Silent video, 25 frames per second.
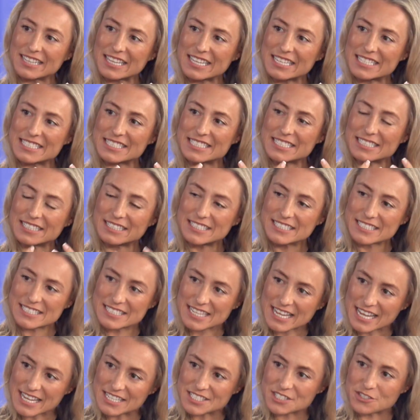that is in this
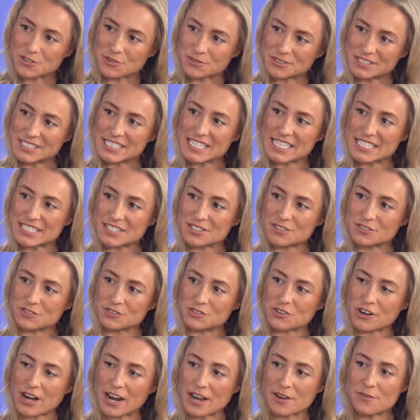
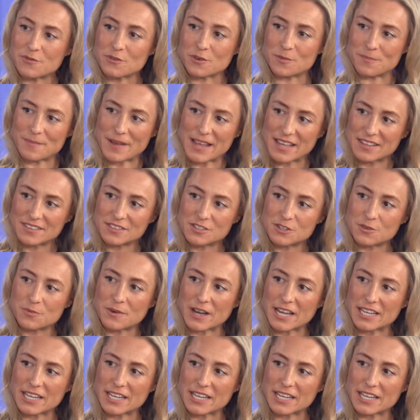gastrointestinal tract from mouth to